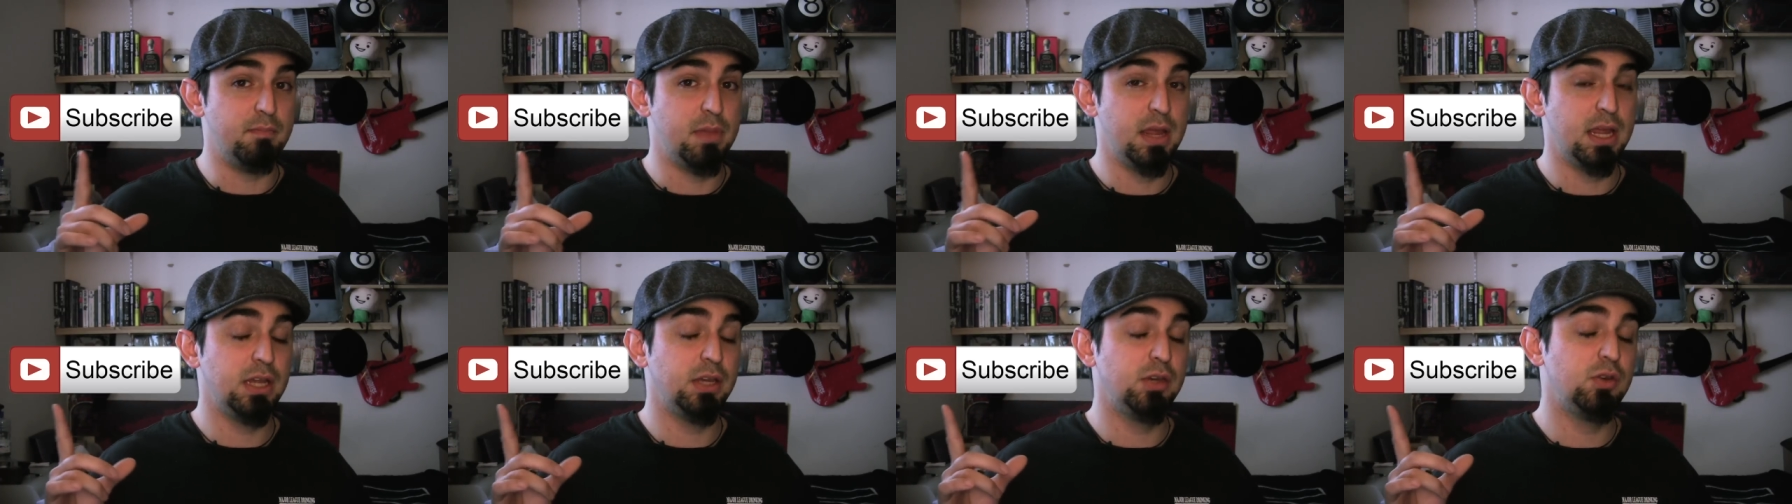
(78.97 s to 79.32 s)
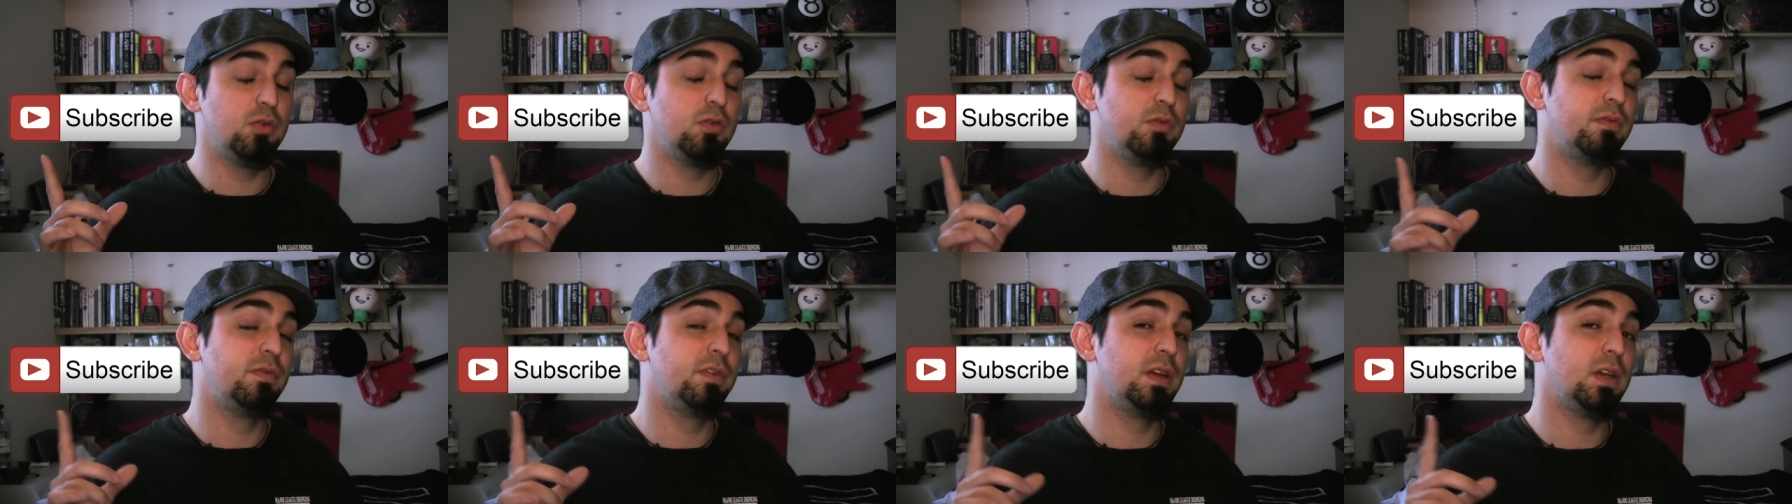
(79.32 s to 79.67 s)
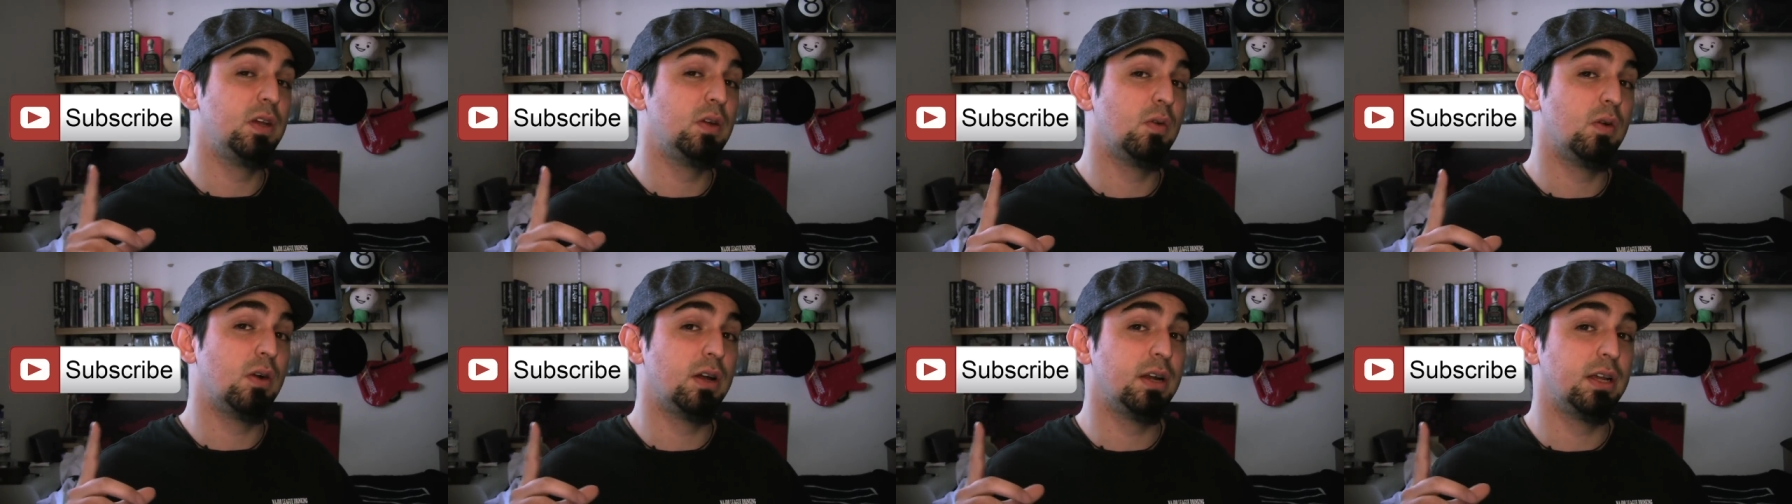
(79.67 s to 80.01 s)
may do a
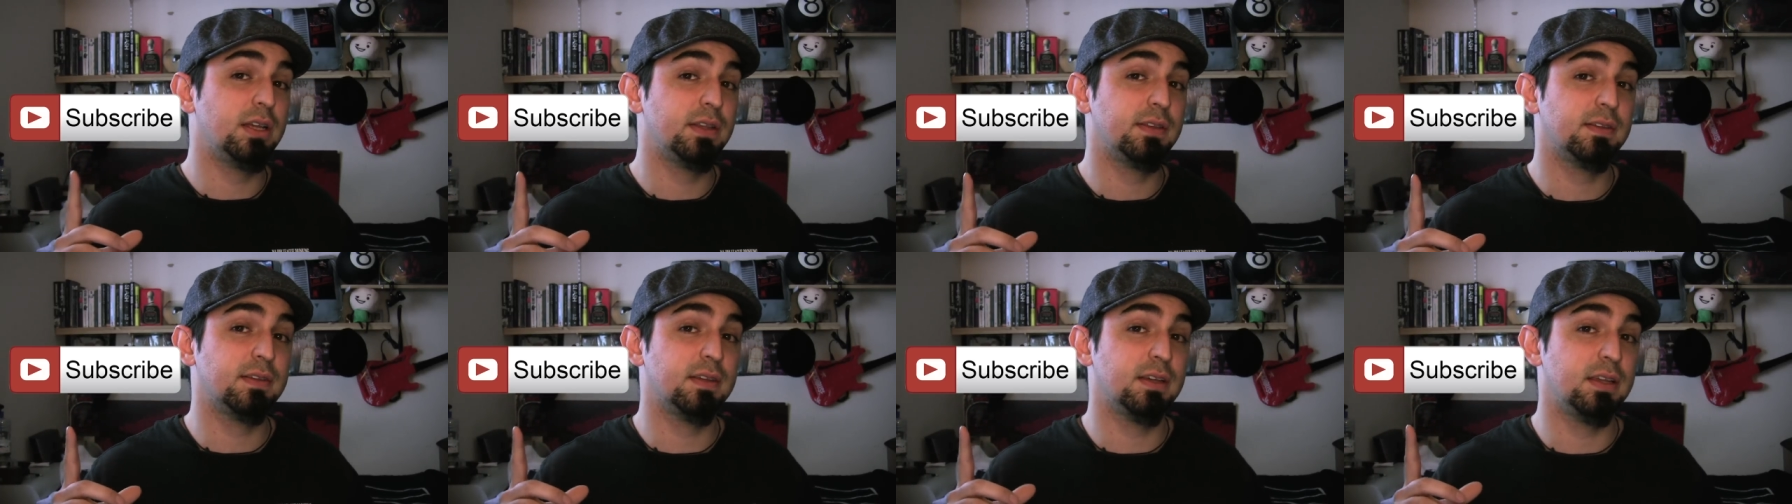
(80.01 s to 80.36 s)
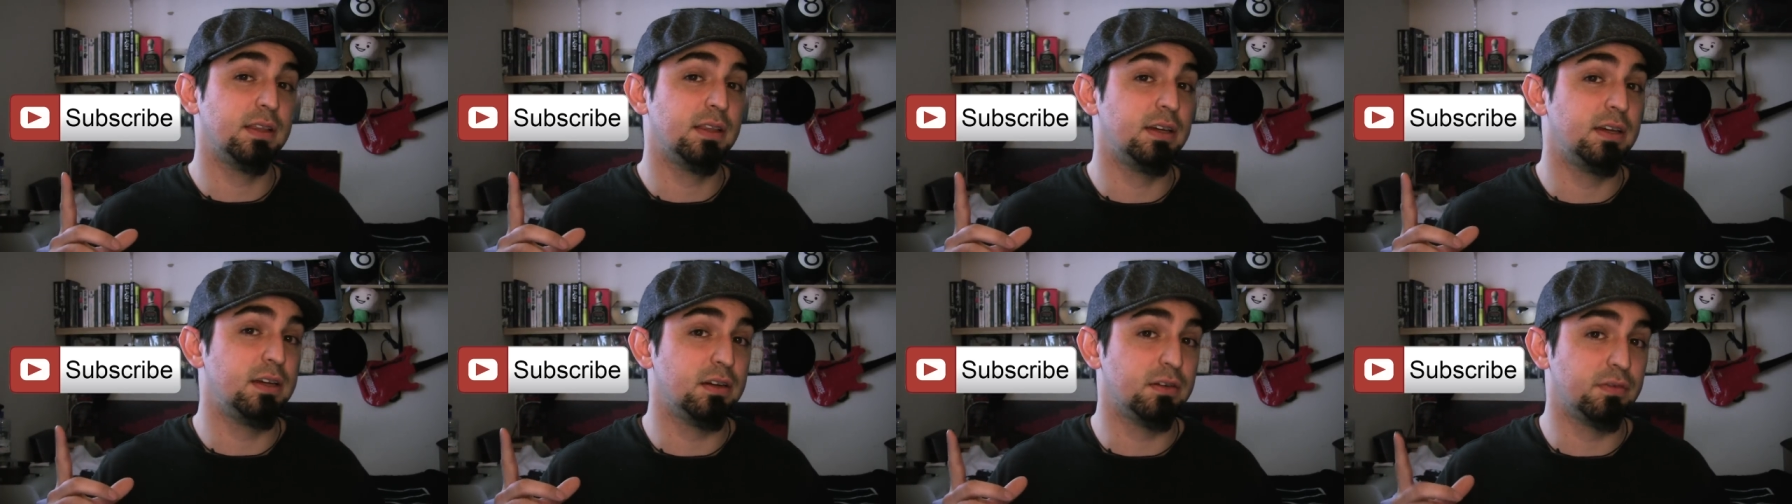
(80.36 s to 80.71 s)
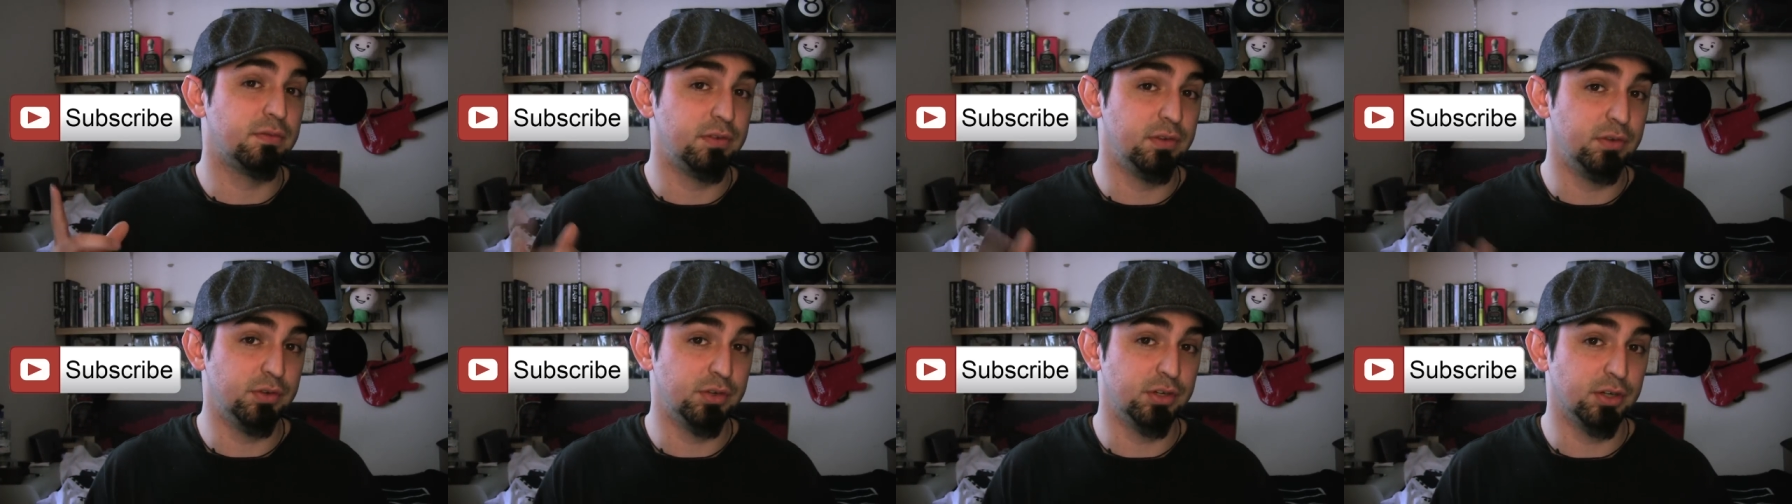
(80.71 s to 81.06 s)
video on it in the near
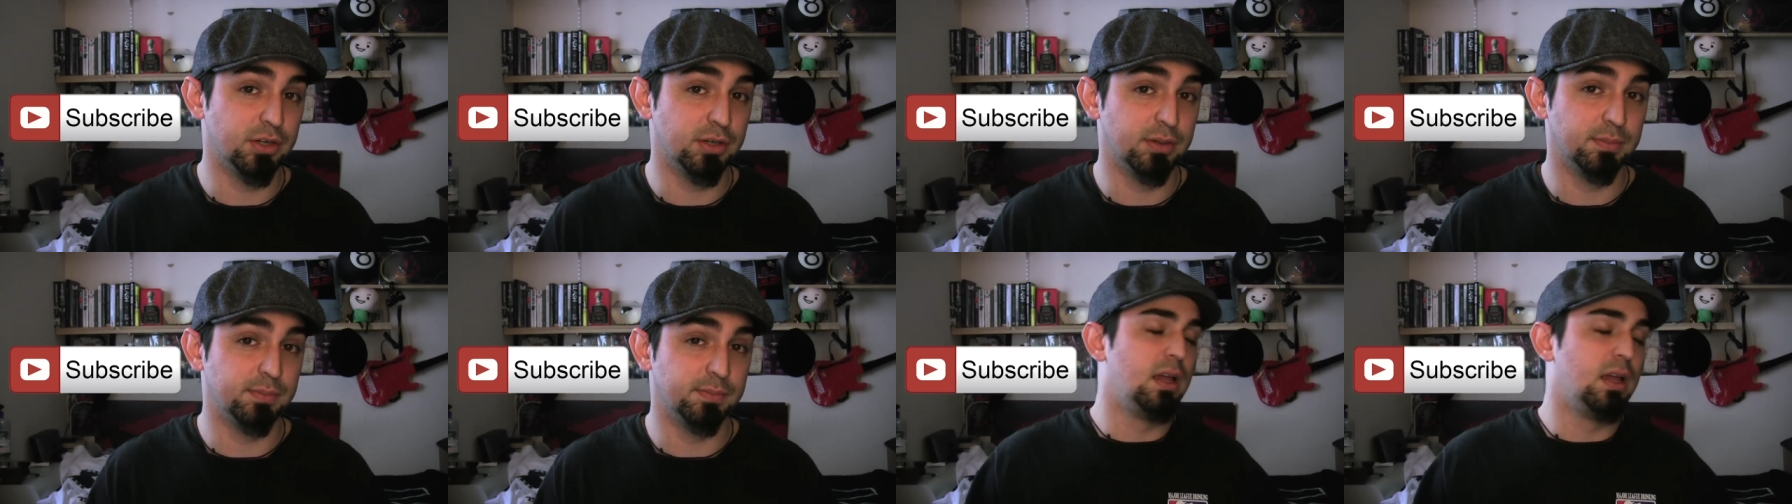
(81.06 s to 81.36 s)
future.